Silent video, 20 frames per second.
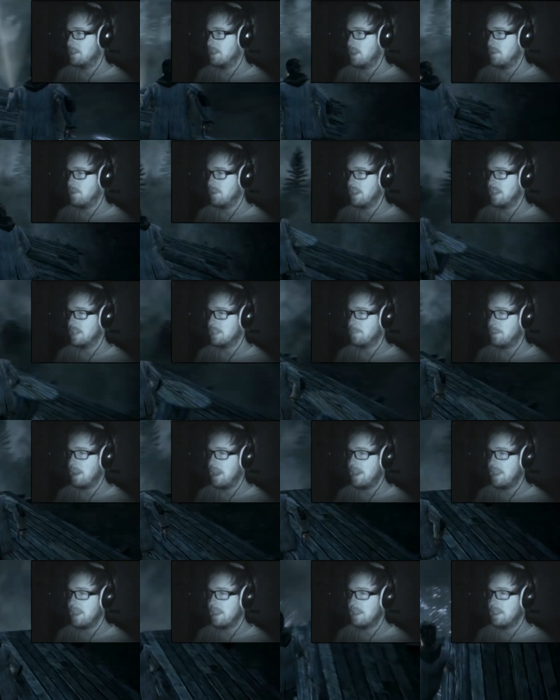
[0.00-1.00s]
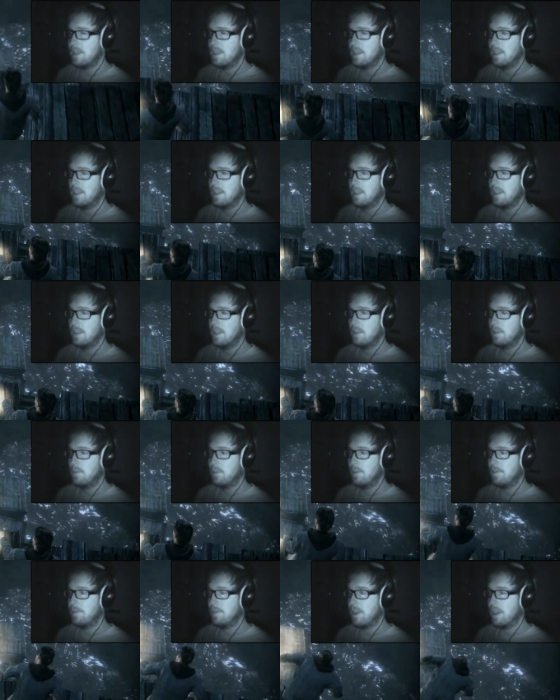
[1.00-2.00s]
Don't need to panic.
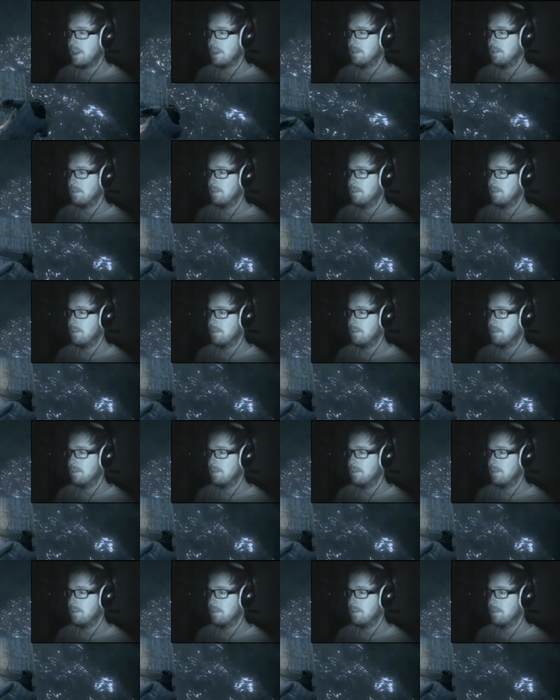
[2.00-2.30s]
We're fine.